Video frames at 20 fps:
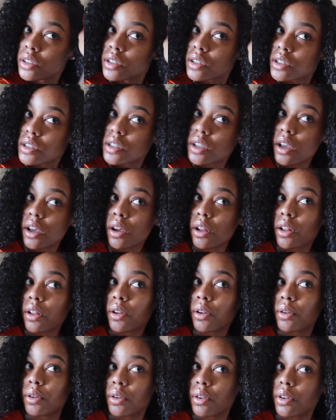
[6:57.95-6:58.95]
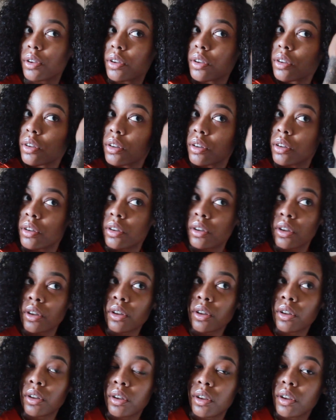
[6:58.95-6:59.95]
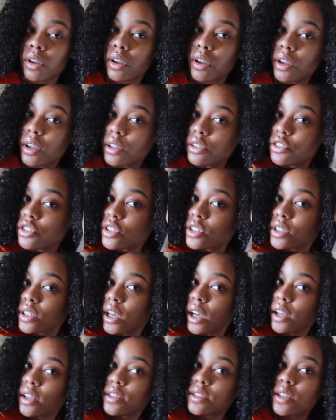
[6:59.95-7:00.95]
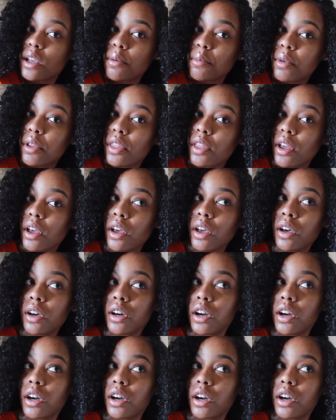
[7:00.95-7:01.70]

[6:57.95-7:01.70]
So I just got some of the